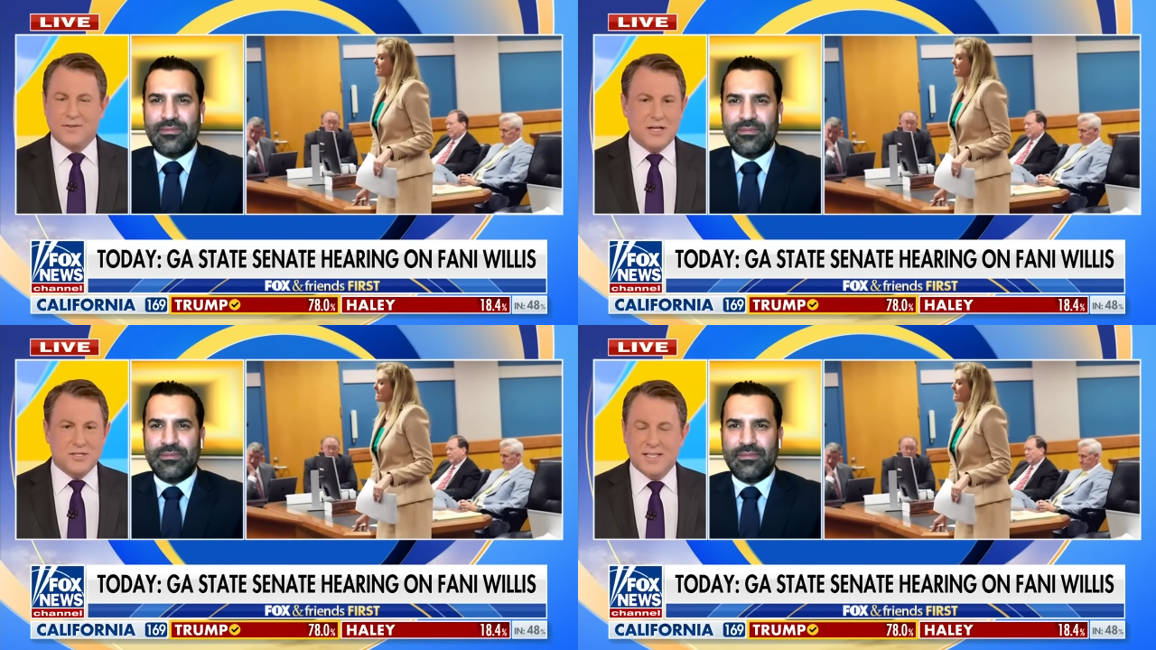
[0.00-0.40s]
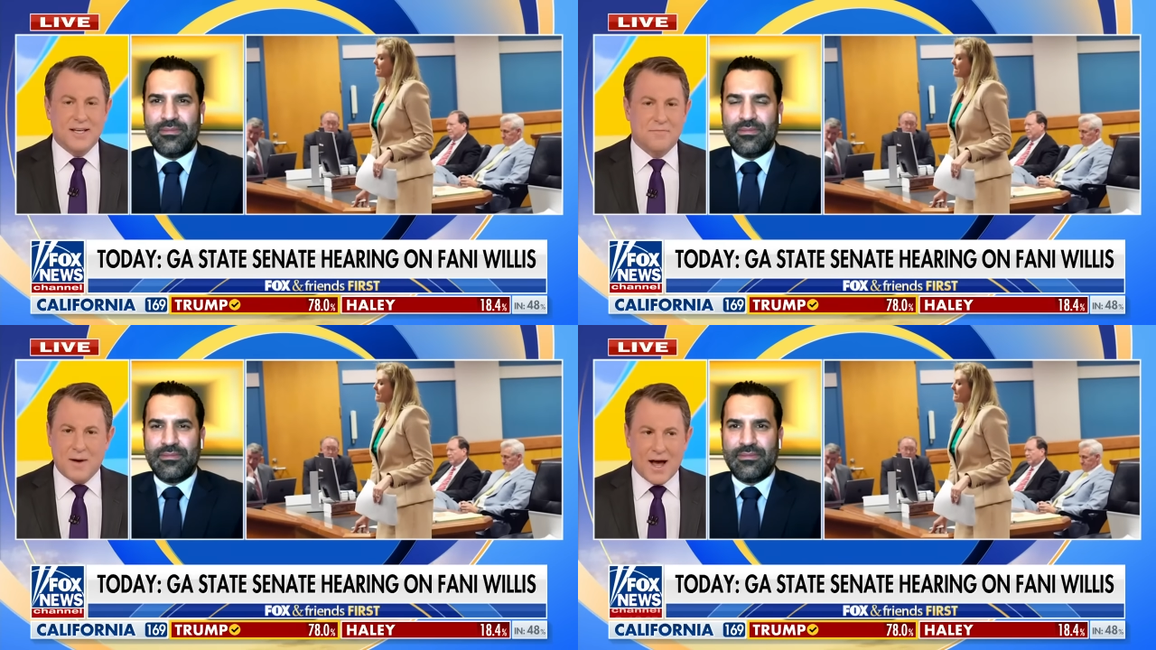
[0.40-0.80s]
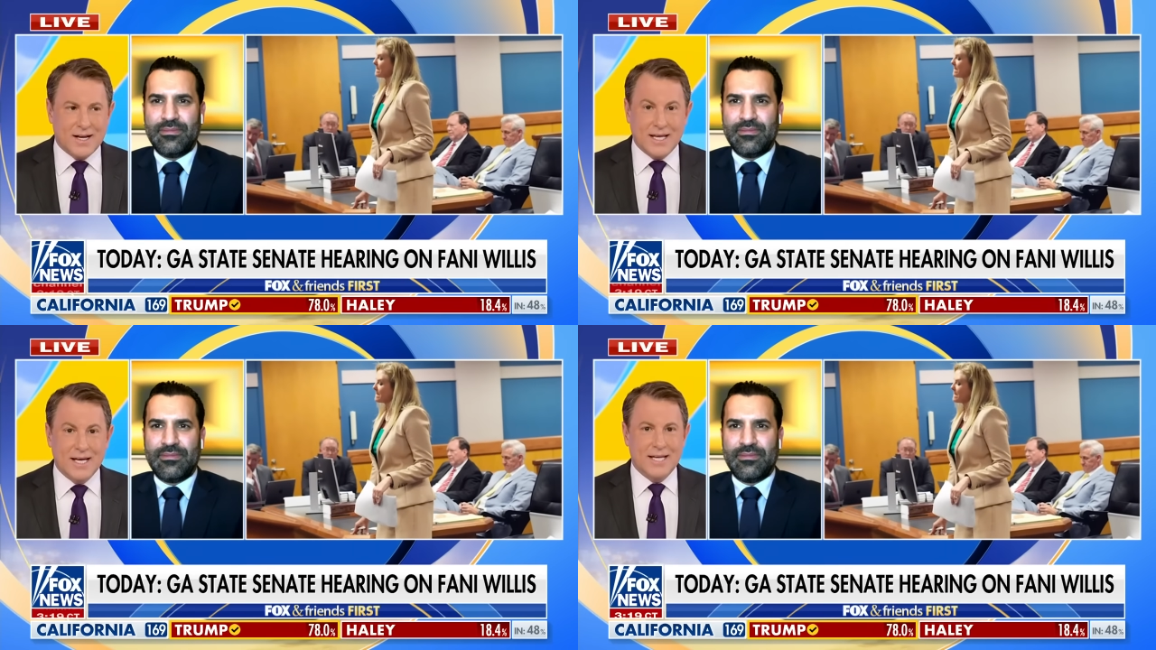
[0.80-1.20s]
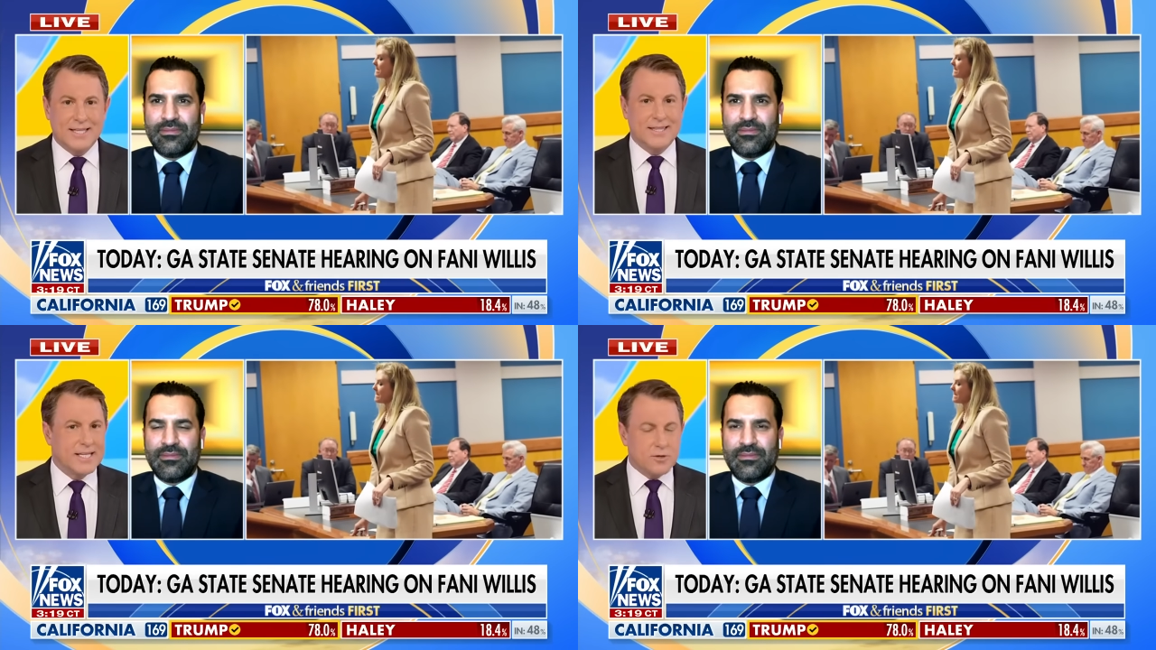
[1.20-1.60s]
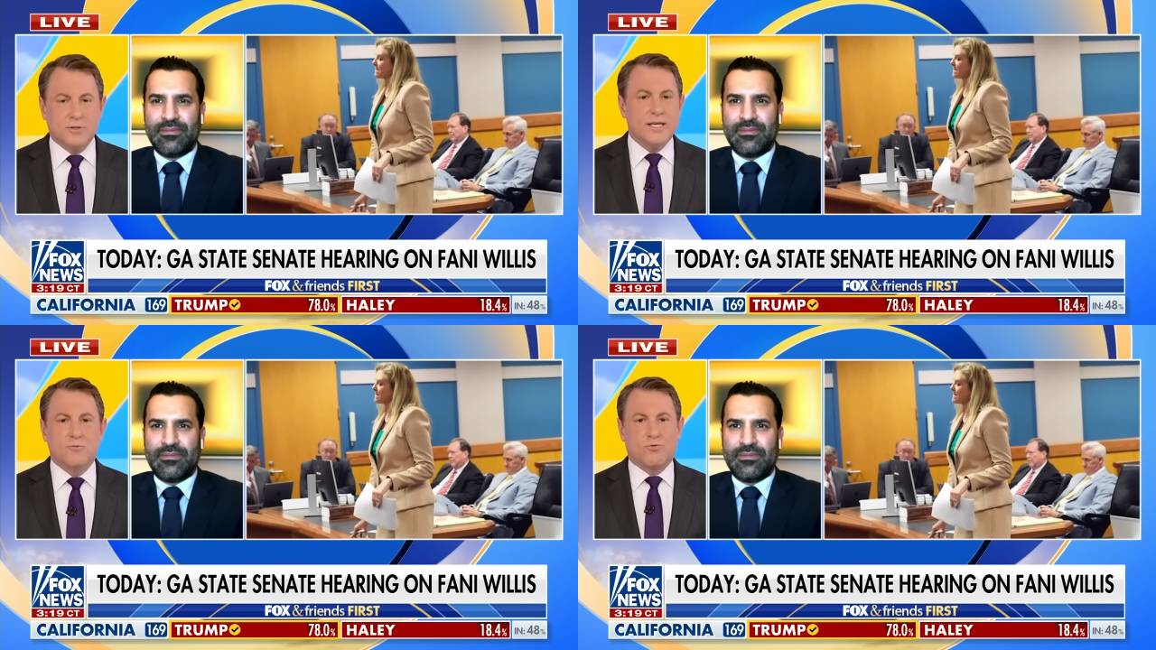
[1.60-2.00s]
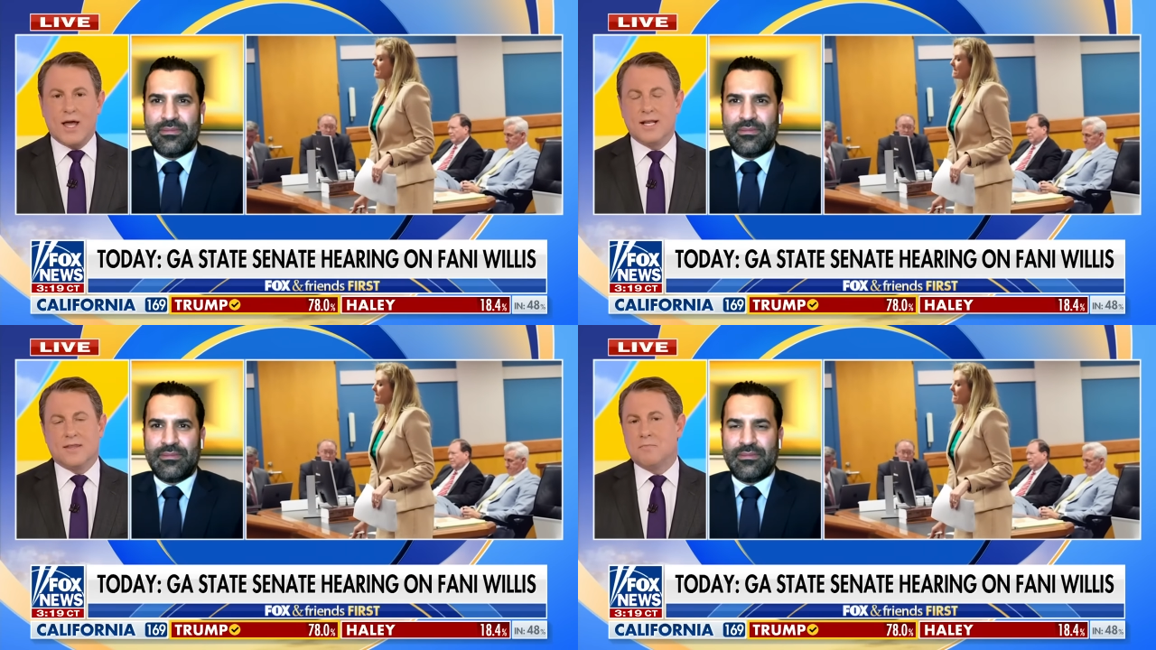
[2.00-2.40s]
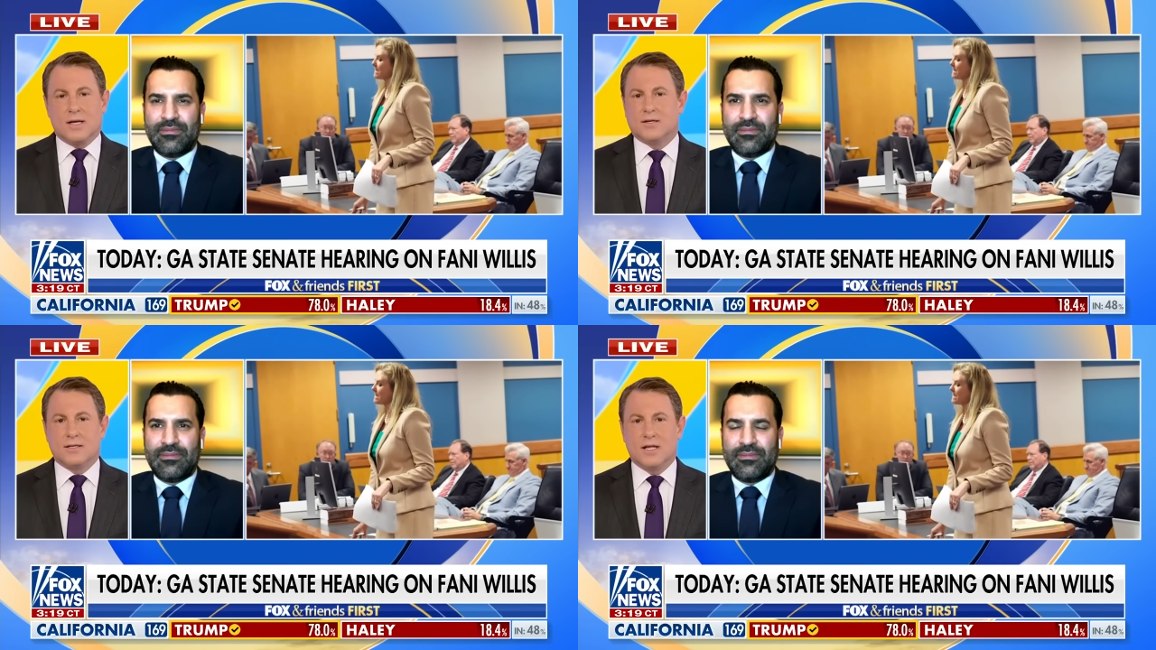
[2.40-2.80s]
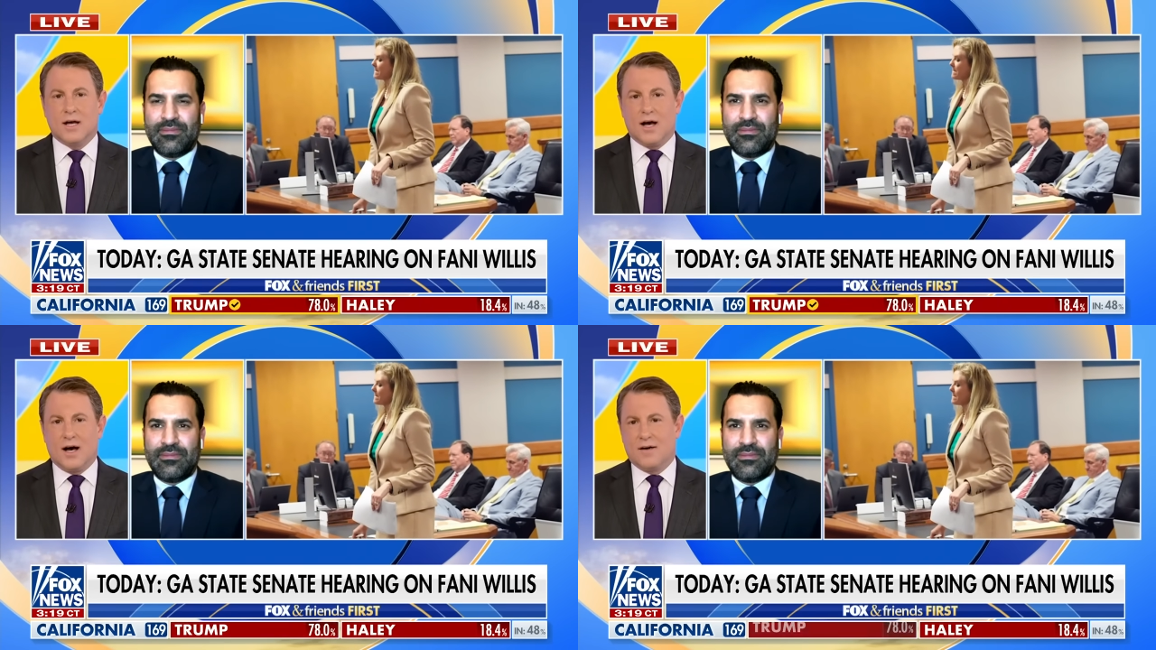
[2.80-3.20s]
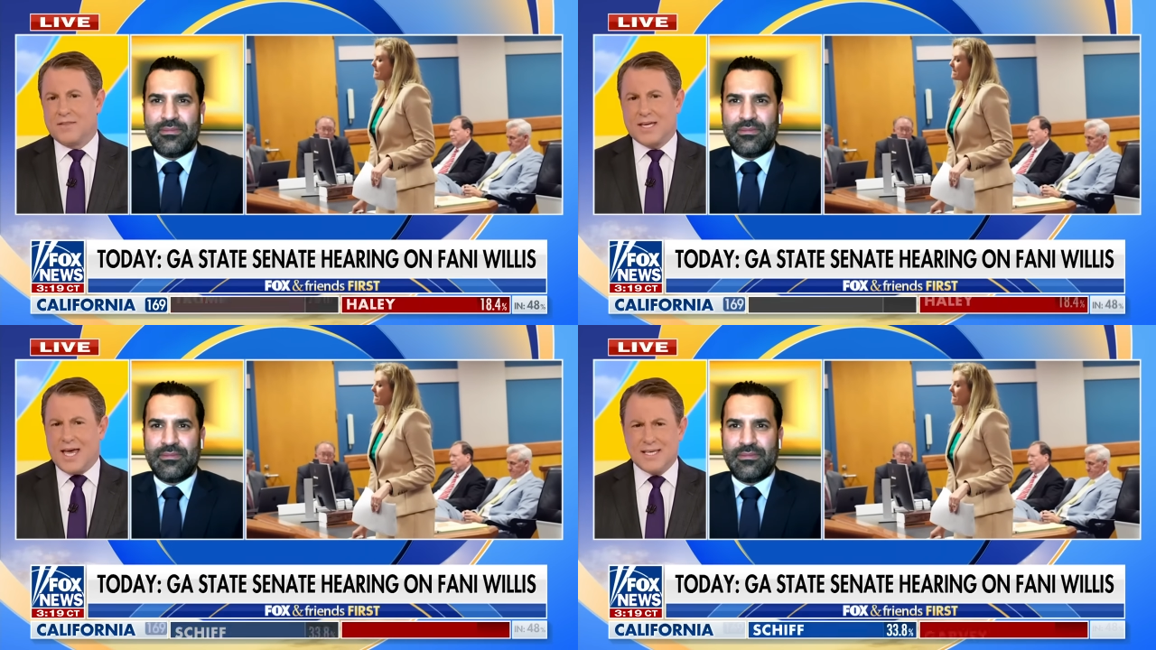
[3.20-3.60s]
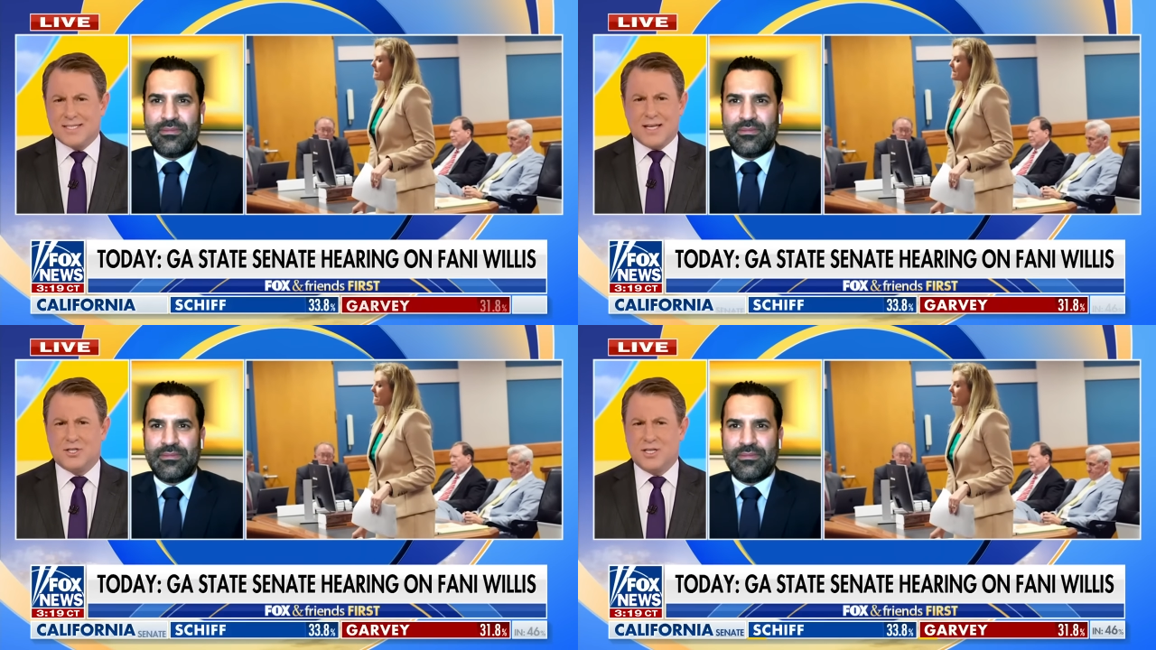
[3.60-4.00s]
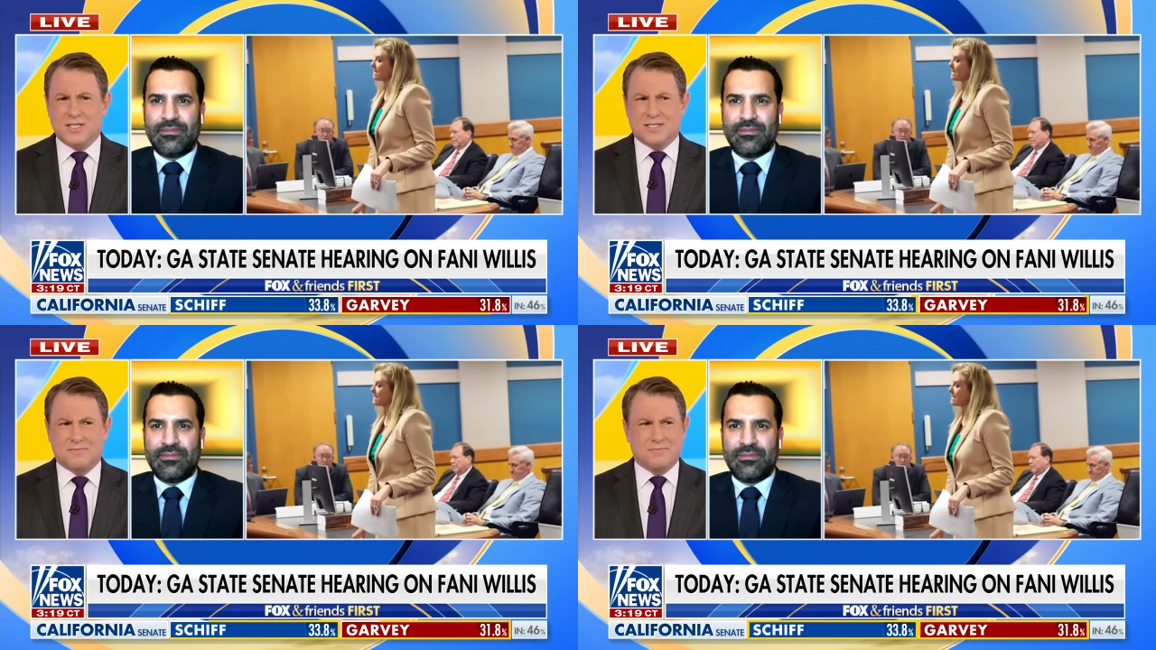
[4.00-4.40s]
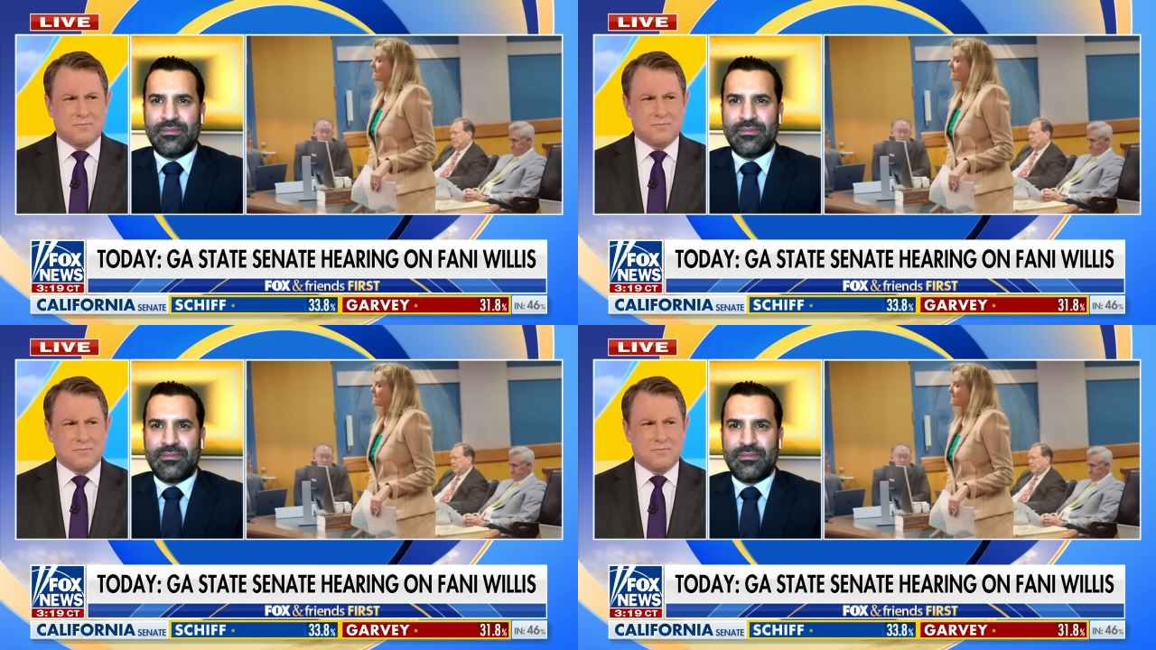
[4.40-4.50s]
Speaker 1: legislative body literally right in the middle of the case that she's